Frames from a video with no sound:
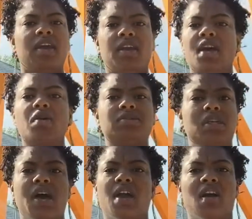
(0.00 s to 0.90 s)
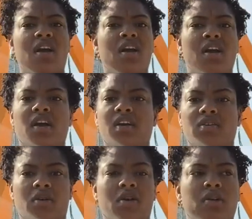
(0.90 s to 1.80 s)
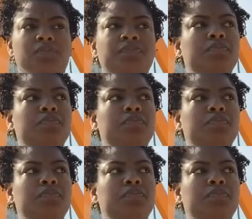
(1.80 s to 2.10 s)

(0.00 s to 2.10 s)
and I was like, girl.